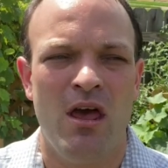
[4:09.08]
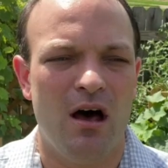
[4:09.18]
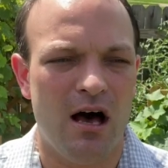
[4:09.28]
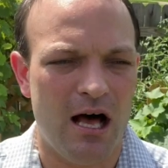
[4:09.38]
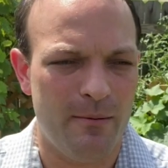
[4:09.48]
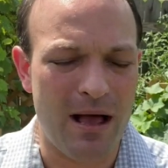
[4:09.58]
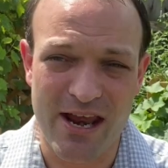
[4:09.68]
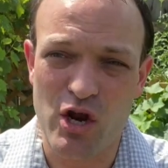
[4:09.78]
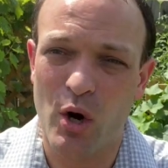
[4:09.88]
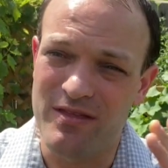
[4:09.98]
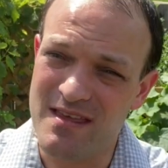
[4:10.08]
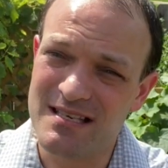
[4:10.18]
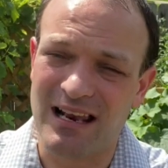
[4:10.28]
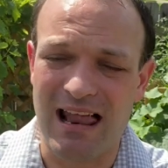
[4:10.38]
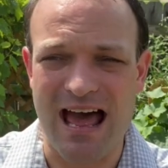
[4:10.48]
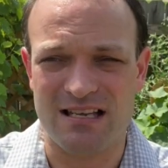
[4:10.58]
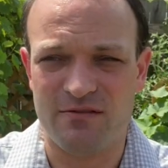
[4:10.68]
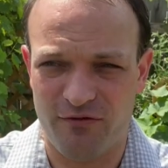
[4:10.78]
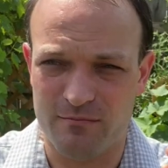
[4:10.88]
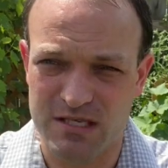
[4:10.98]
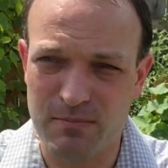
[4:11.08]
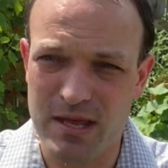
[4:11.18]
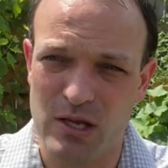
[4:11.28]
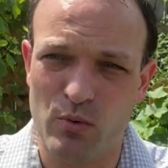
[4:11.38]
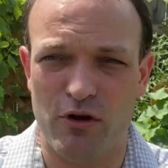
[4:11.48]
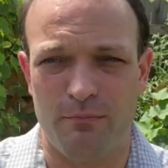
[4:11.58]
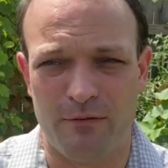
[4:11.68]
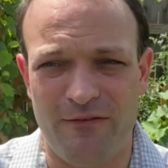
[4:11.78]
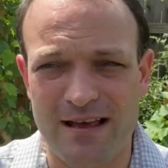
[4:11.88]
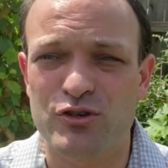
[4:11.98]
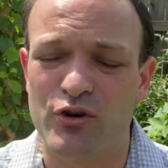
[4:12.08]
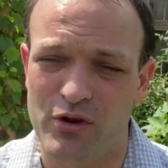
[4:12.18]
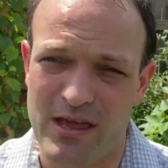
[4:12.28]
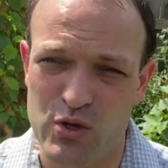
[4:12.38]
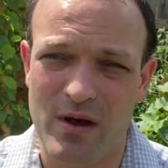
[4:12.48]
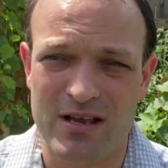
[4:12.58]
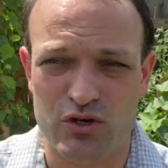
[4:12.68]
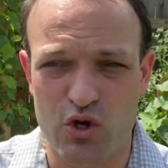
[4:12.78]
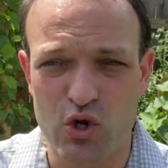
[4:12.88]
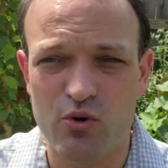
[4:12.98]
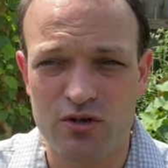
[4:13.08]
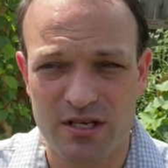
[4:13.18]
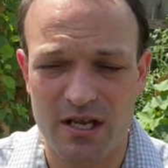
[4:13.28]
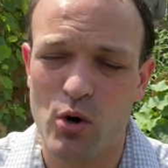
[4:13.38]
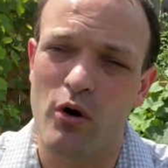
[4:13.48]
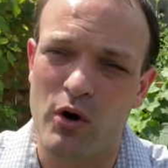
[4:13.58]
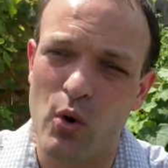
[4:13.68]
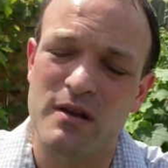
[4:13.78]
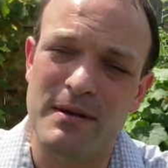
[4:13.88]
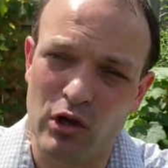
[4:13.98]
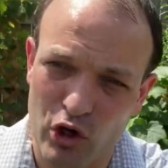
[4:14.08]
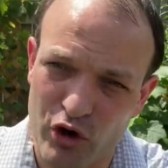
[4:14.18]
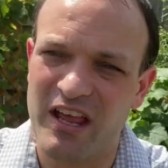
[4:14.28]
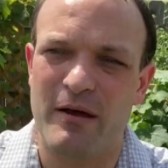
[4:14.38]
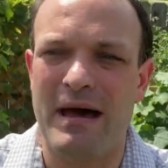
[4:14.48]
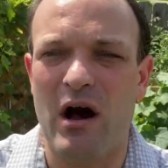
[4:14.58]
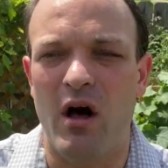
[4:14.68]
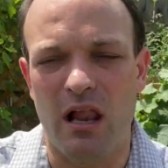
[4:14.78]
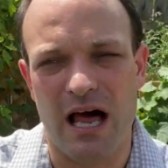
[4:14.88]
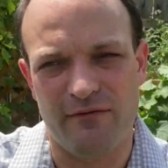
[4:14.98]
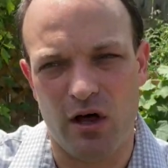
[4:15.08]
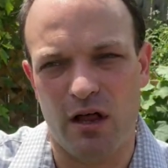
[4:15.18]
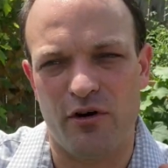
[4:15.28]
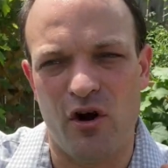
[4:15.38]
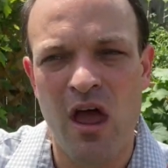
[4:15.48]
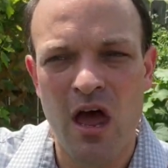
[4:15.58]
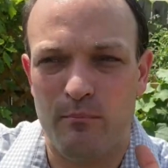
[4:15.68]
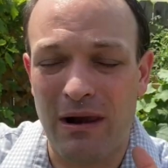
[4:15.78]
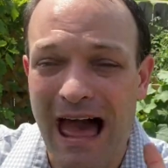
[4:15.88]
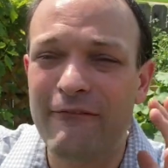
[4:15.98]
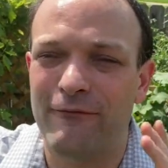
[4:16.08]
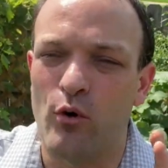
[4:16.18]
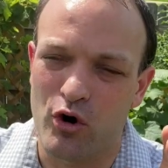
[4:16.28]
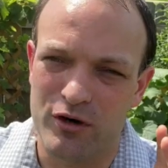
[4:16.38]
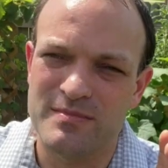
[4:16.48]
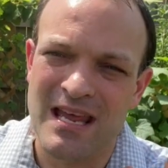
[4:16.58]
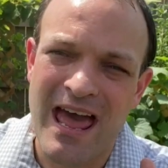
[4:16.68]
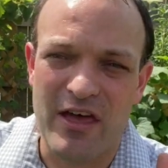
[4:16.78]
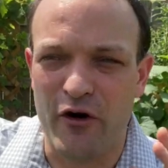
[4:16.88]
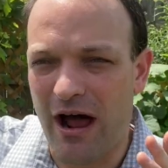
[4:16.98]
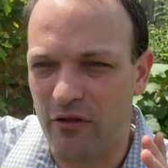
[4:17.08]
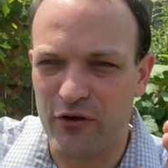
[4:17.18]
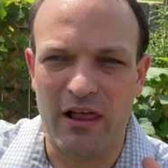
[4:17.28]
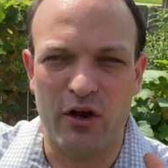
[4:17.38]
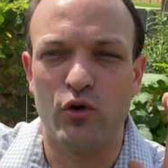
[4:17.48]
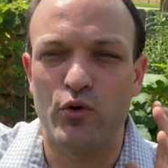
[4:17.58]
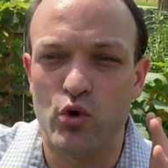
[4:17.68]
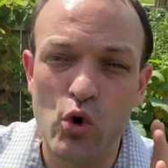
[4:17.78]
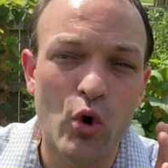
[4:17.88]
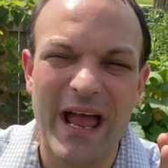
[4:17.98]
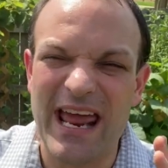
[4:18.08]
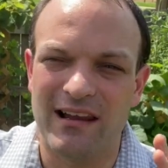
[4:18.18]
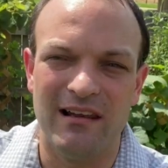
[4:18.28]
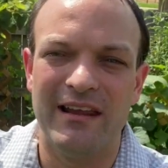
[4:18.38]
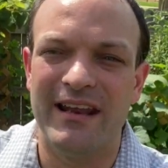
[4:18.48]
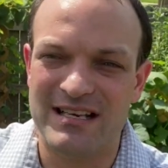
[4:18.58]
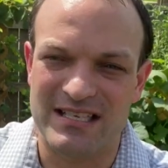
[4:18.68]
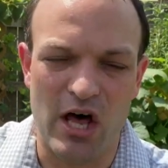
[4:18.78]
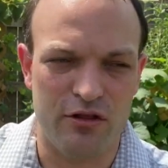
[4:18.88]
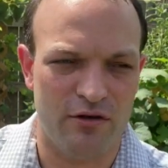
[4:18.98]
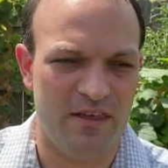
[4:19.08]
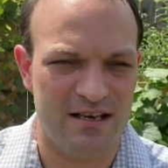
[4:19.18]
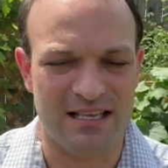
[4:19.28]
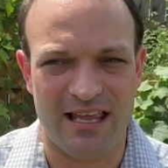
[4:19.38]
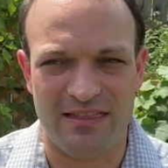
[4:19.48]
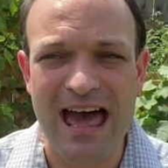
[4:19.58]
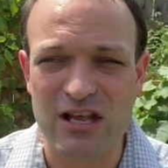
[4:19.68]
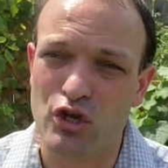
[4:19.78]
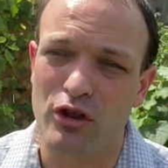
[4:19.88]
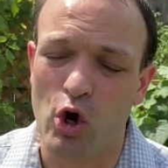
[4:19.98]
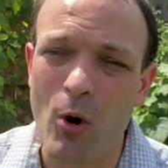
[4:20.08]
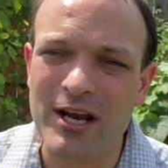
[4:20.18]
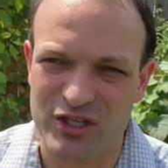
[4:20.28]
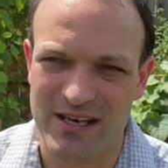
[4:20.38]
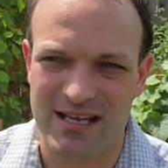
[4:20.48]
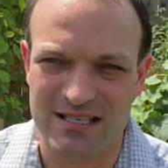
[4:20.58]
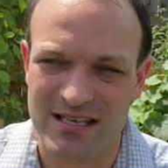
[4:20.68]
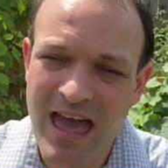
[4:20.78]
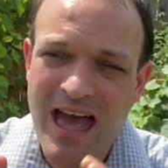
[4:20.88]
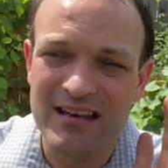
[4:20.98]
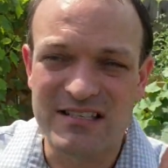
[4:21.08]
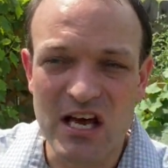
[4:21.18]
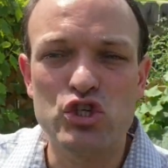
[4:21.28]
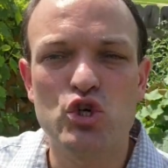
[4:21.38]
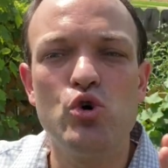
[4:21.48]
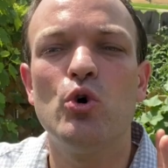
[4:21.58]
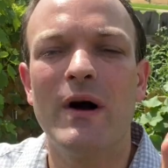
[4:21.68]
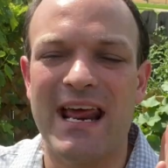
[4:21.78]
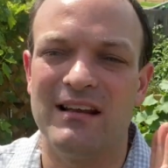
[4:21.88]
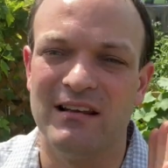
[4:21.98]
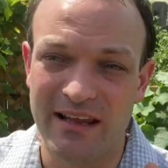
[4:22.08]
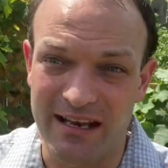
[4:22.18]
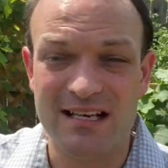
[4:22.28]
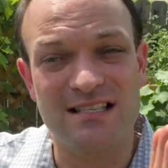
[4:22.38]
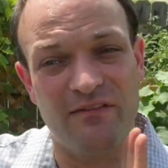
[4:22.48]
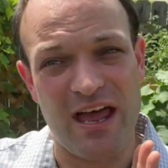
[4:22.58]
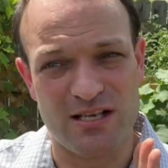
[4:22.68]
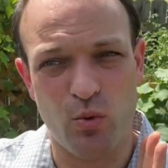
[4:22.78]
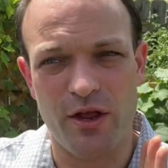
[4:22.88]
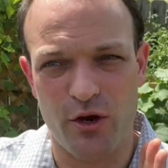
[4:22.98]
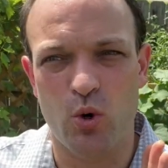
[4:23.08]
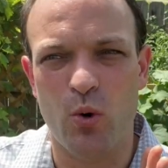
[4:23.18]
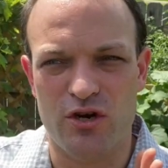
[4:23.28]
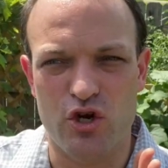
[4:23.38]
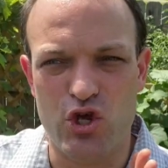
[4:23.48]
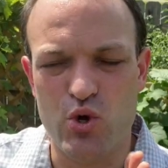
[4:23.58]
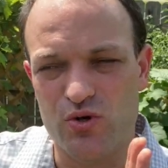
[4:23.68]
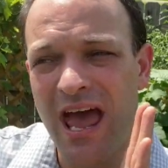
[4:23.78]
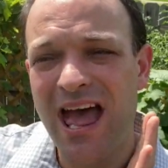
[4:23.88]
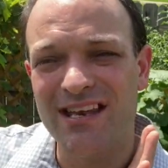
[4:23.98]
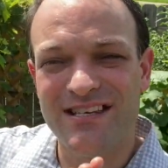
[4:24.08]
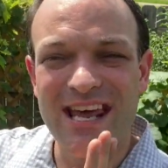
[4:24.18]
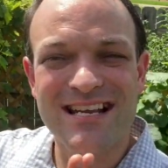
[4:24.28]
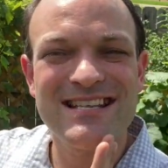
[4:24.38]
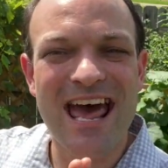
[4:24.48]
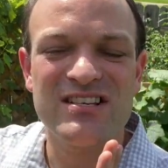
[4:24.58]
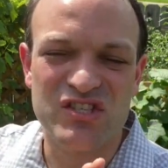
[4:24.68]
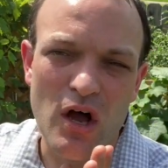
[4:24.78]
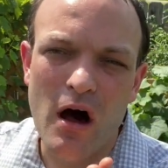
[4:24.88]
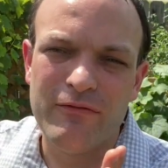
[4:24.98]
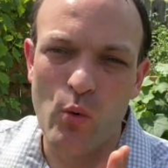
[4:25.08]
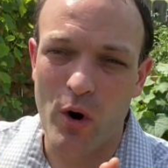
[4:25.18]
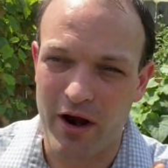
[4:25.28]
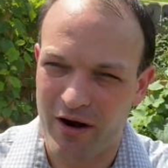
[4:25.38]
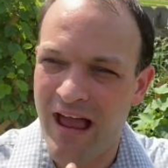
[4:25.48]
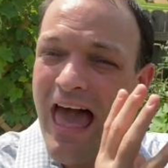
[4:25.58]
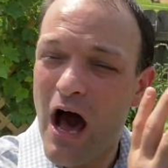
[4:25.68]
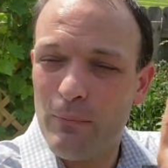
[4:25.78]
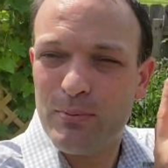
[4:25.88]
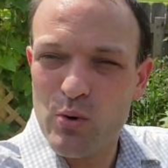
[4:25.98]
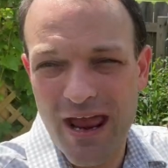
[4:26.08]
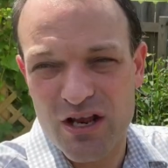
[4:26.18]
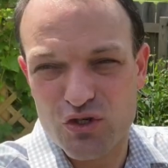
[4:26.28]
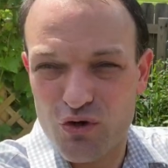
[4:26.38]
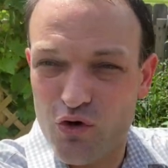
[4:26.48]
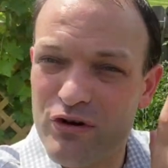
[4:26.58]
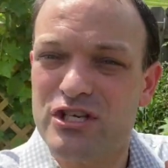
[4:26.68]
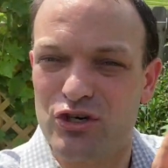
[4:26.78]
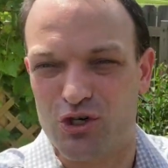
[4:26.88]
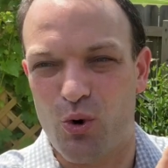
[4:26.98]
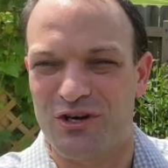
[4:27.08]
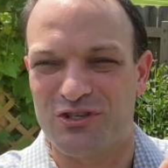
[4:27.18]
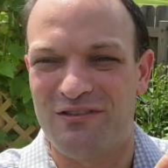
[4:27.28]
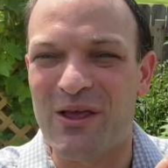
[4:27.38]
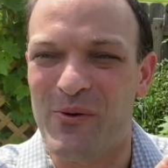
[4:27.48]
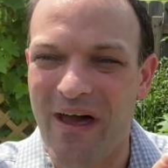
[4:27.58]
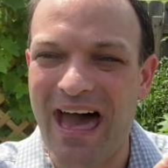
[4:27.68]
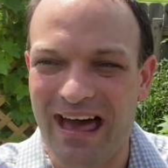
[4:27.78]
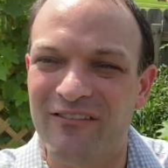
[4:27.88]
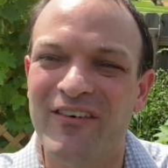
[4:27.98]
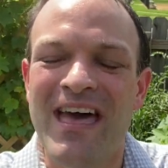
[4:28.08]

I know in this class, from speaking with your professor, that you guys are using or going to be learning about a lot of other platforms that are out there, like Google Analytics and other things like that. So the question is, does Google Analytics, if that's what you're going to use, does that software help you answer the research question that you have?